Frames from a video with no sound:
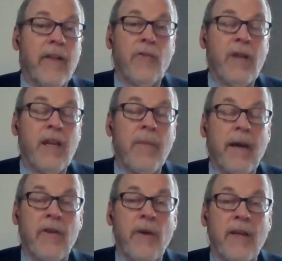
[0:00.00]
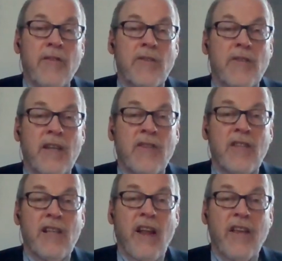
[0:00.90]
anybody who has a
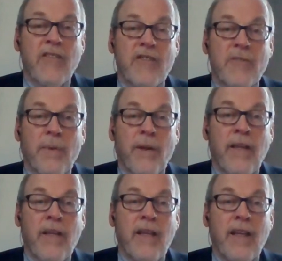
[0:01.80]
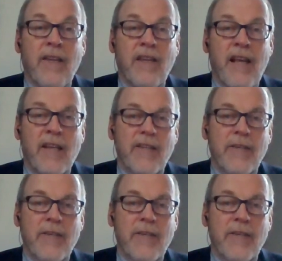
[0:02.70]
Tennessee license plate can get a test.